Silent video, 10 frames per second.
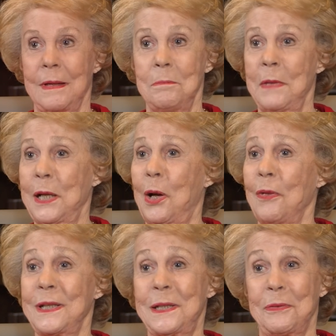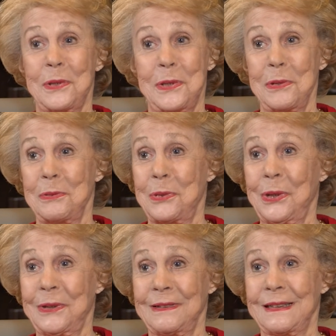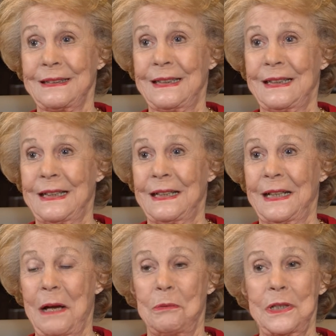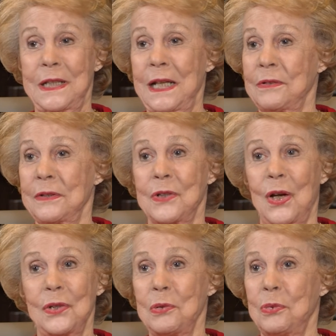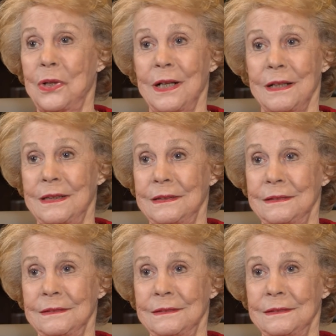Made all the difference in the world. I would never have gone to work.